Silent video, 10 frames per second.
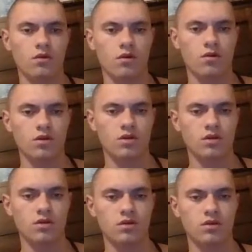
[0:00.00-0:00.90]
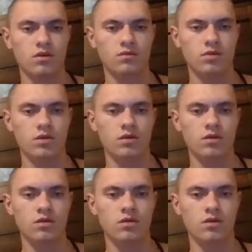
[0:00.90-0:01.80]
Consciousness is
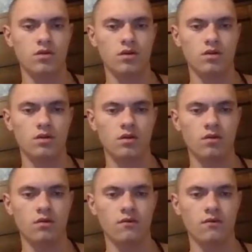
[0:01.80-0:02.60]
emptiness, non-self.